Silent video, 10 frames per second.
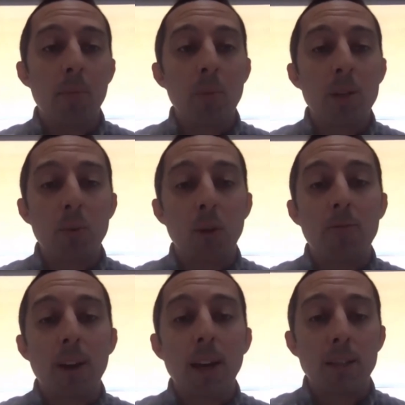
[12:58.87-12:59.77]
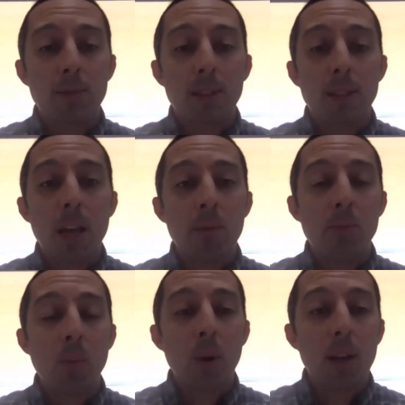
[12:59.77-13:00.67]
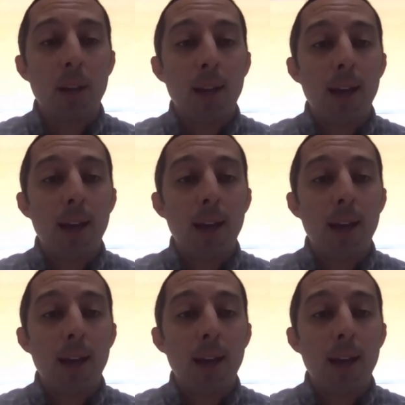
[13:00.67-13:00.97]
be much more effective, to Tammy's point.